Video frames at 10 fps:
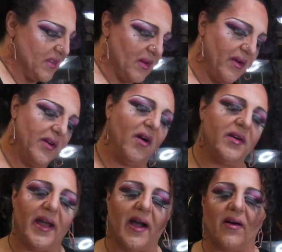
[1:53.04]
So I
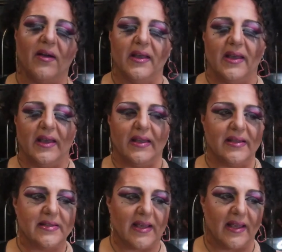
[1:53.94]
know now
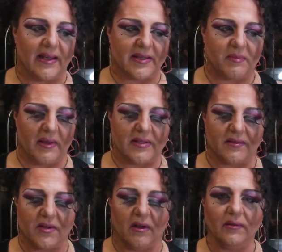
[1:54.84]
it is an
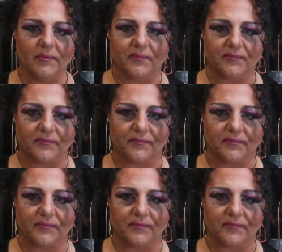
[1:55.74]
expensive doll.